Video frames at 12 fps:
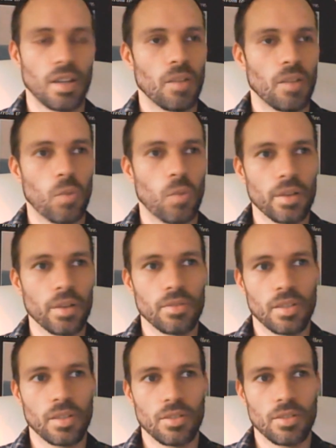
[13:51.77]
Why do you
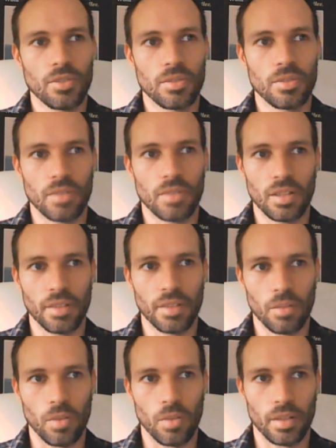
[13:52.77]
choose to kill that
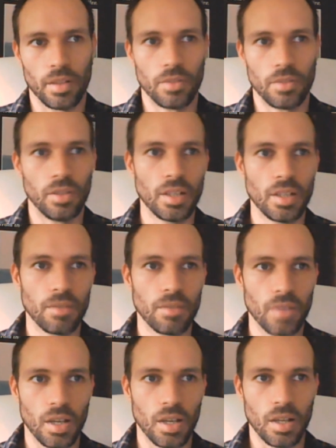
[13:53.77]
one and you leave
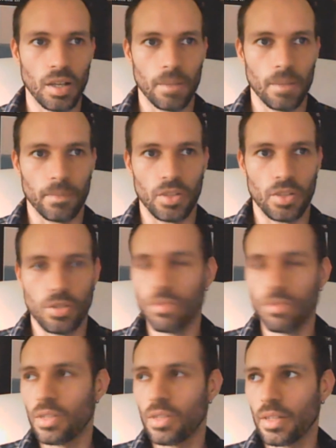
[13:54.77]
the
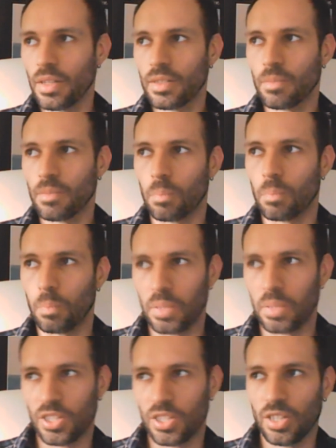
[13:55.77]
useless,
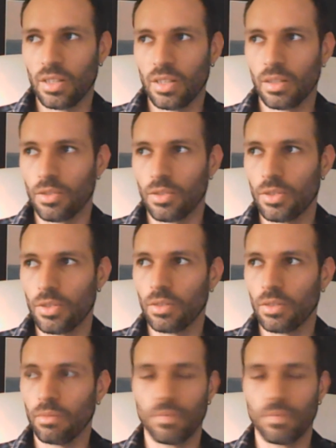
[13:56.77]
pitching
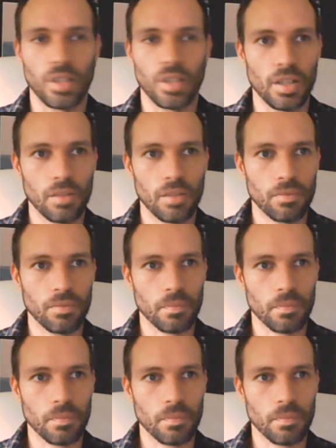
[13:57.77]
girl, leave